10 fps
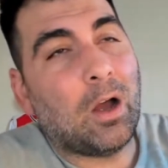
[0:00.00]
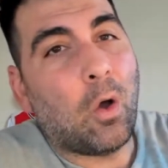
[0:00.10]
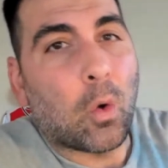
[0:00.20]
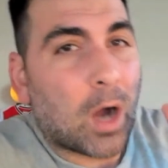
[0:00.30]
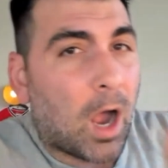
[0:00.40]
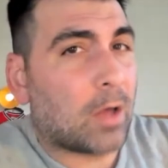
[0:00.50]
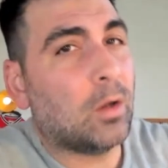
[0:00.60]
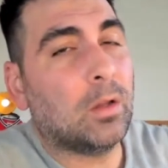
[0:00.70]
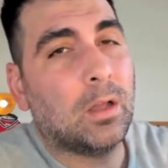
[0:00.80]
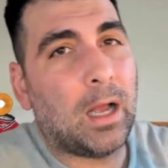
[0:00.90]

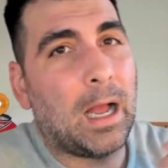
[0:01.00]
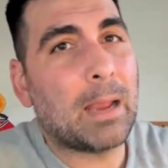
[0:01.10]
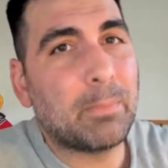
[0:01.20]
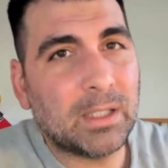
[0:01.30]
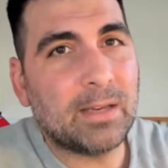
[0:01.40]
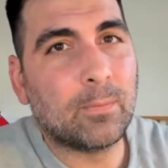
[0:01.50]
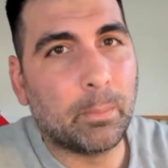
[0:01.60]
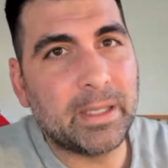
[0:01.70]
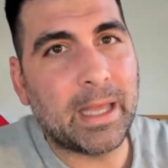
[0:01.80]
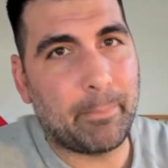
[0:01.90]
O'Connell, I believe, will
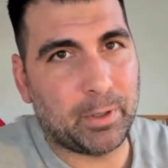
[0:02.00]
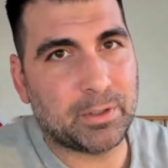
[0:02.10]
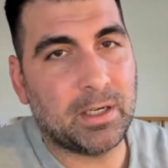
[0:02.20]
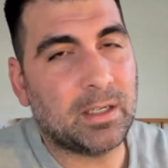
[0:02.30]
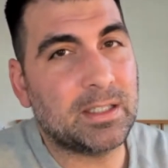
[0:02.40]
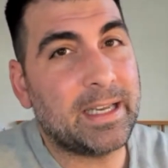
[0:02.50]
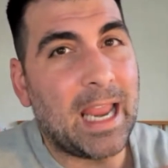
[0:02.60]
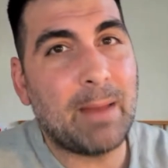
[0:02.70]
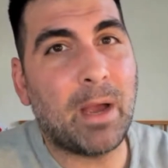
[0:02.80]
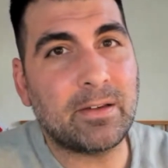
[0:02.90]
be that person because he
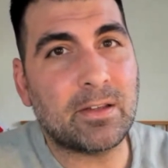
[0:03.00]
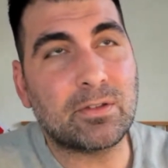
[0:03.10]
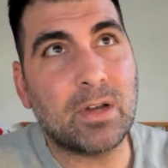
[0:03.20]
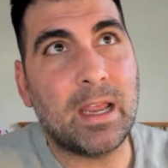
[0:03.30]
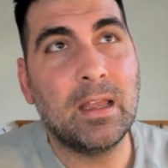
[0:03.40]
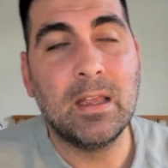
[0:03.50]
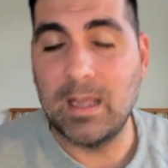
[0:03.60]
came on yesterday.